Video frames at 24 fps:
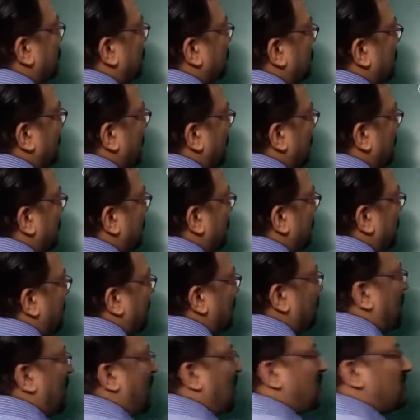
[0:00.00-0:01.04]
coulomb.
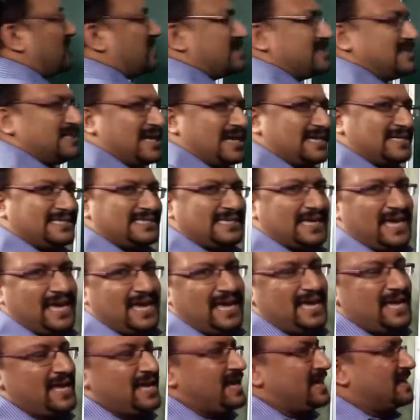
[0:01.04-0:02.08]
How much did I say?